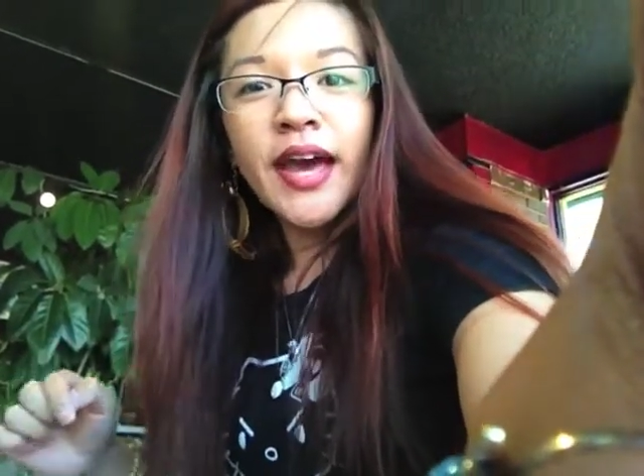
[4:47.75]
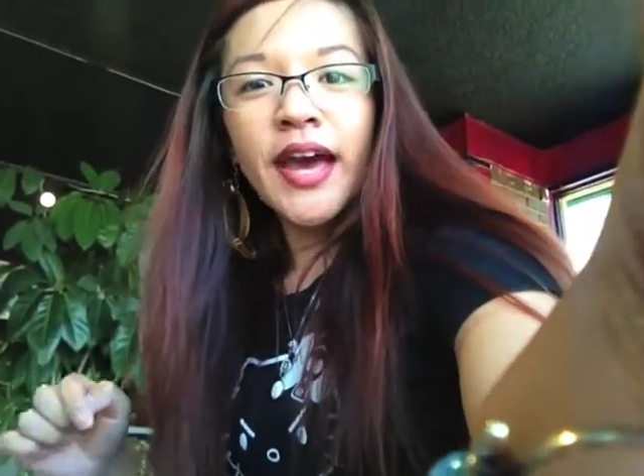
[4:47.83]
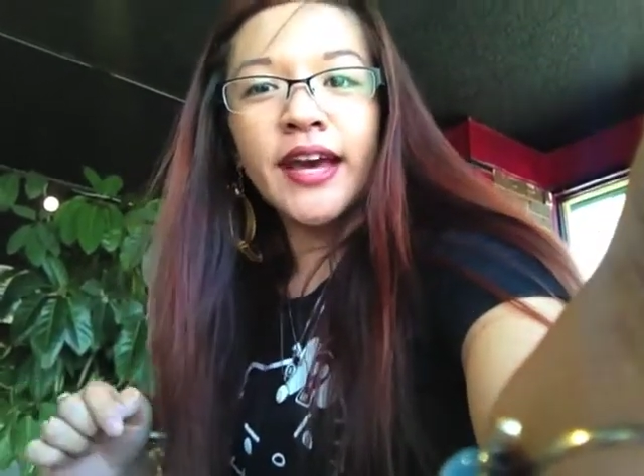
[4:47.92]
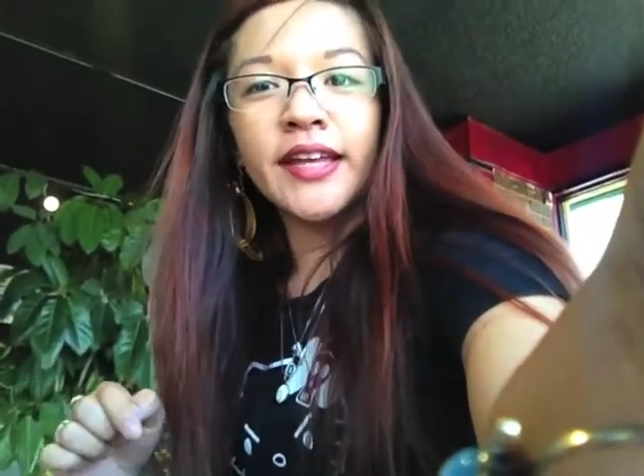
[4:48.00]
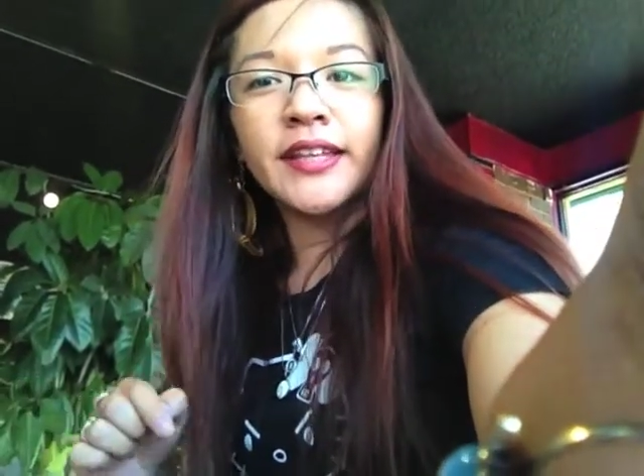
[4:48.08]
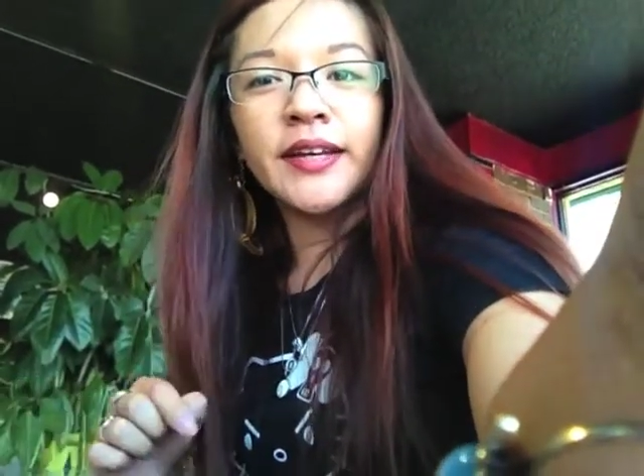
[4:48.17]

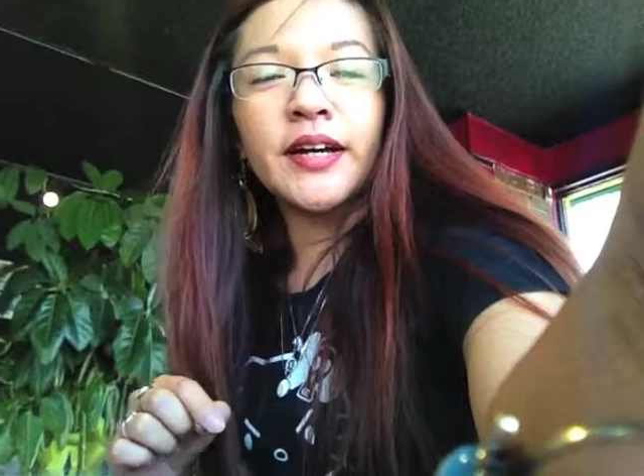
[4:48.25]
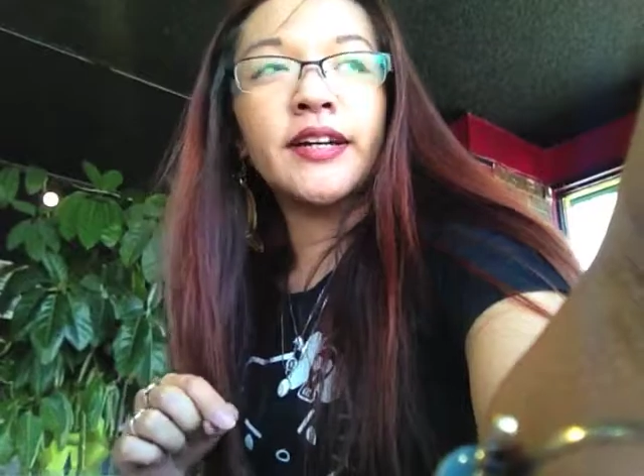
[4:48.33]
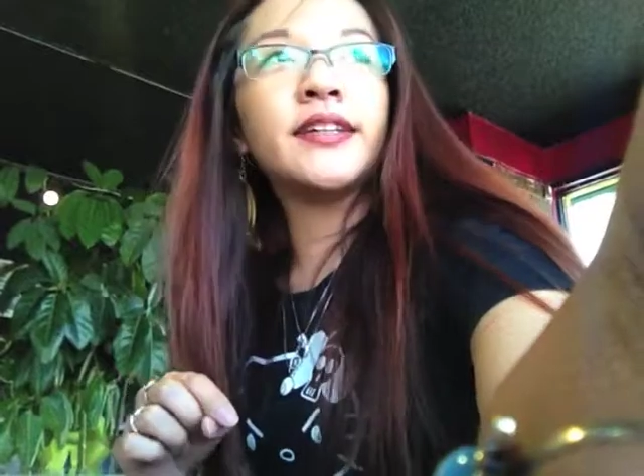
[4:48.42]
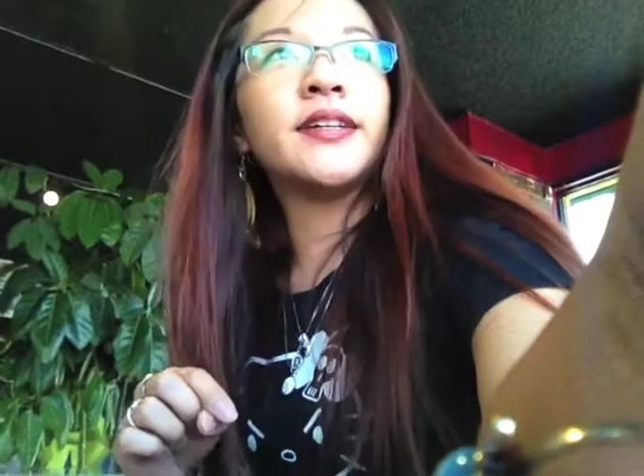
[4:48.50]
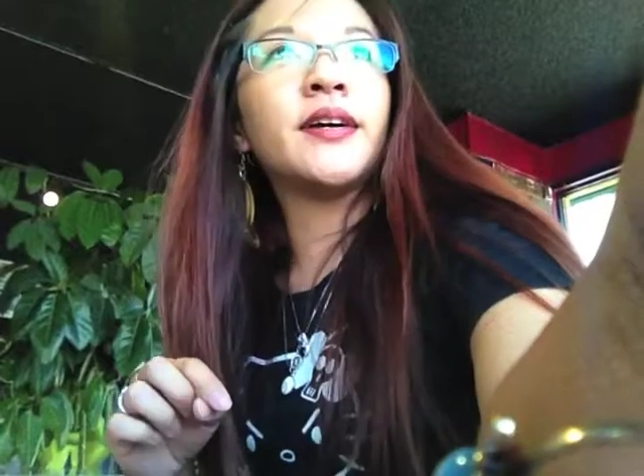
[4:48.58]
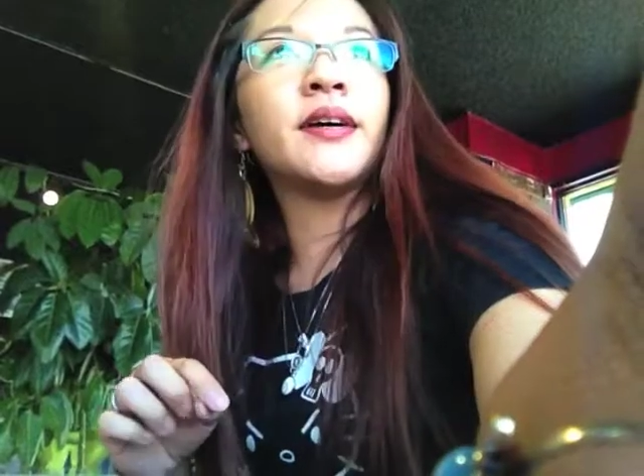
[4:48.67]
and
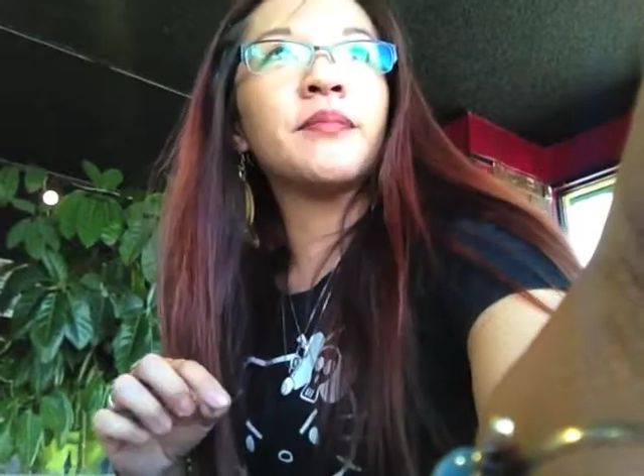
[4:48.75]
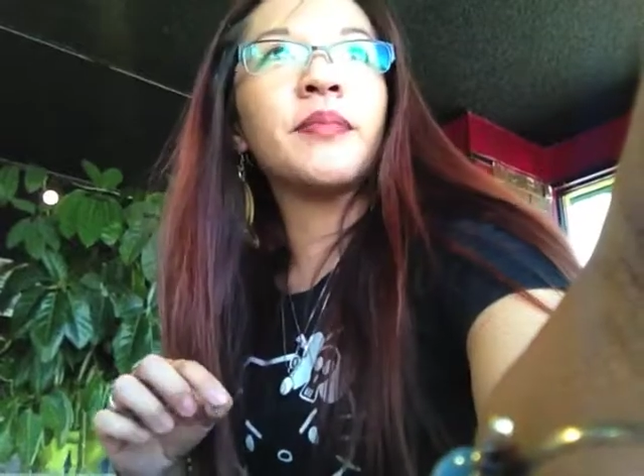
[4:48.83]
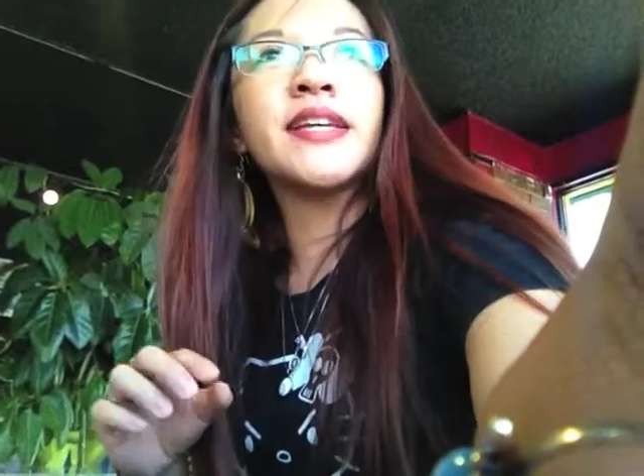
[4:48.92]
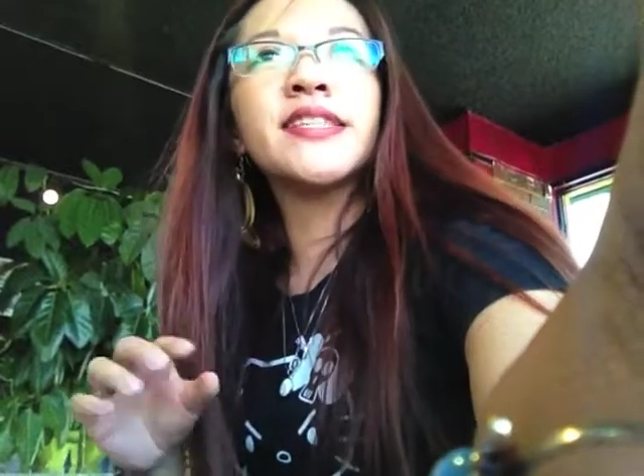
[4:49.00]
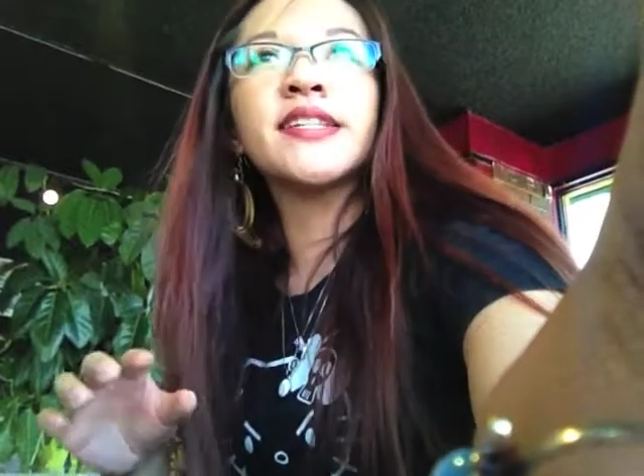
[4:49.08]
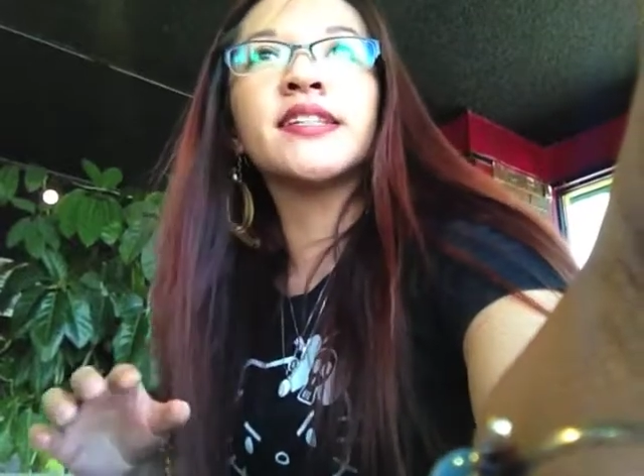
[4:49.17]

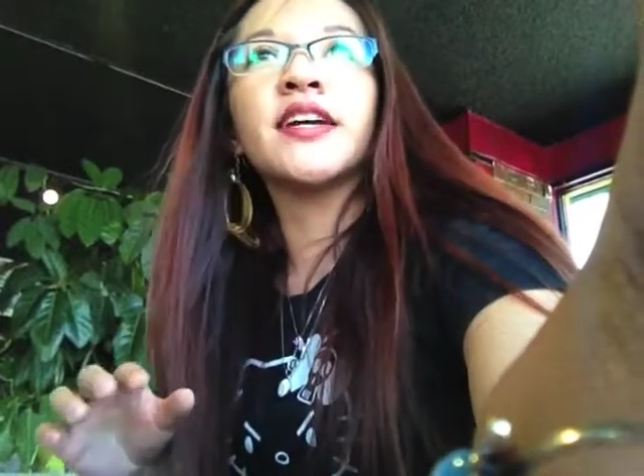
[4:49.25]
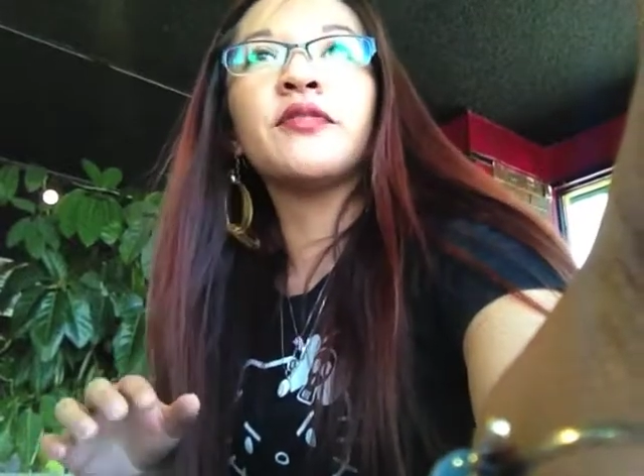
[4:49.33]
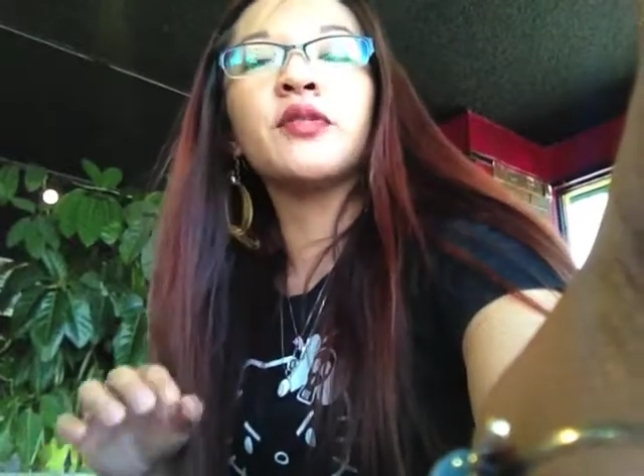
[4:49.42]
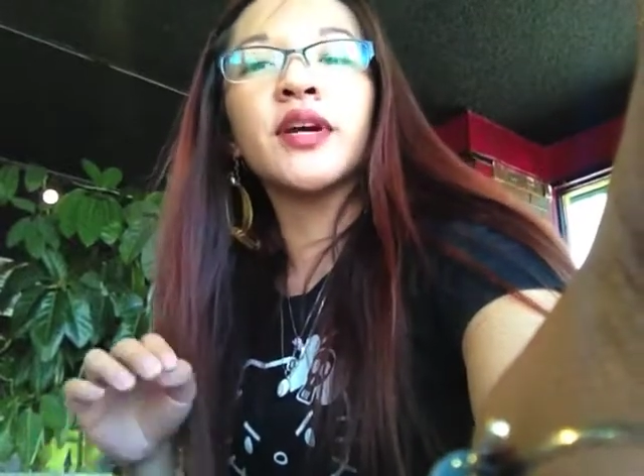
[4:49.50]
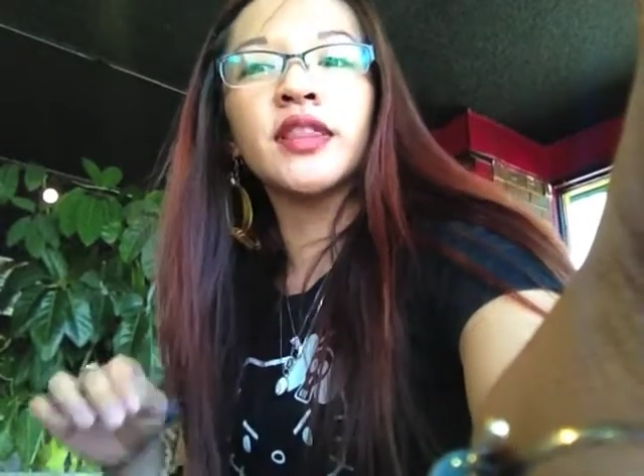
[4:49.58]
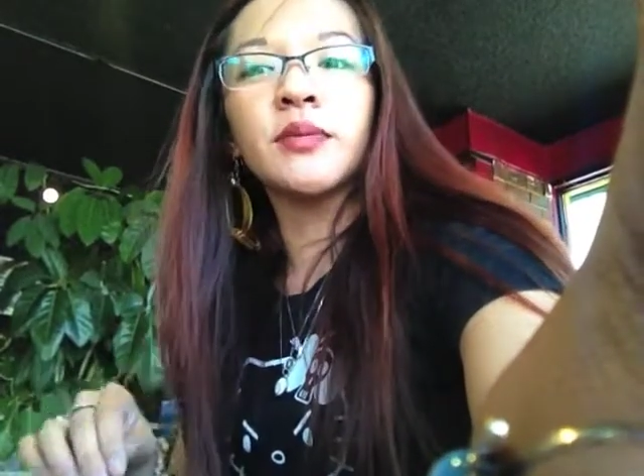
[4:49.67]
basically if
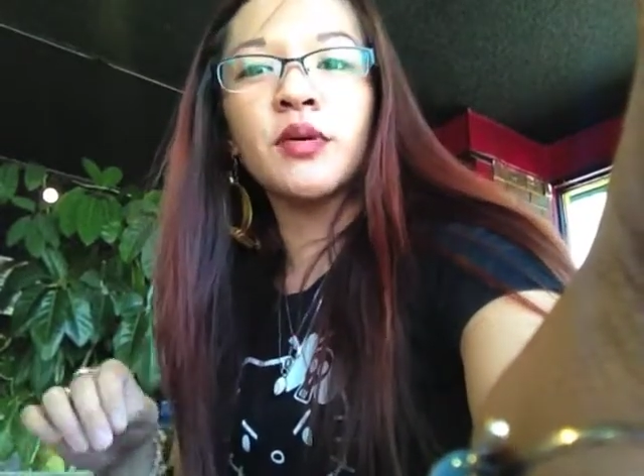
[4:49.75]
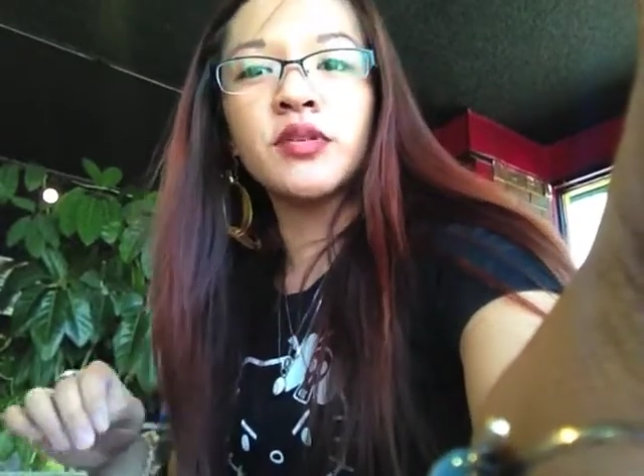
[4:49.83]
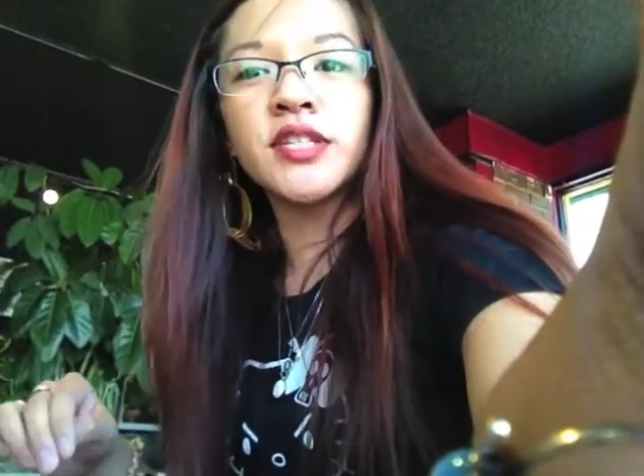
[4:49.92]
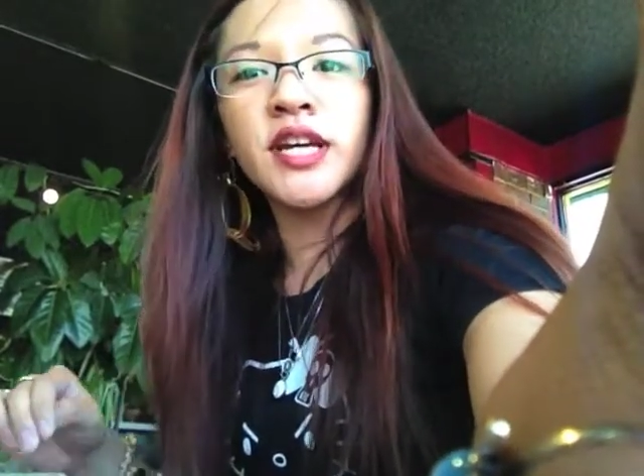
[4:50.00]
you get the most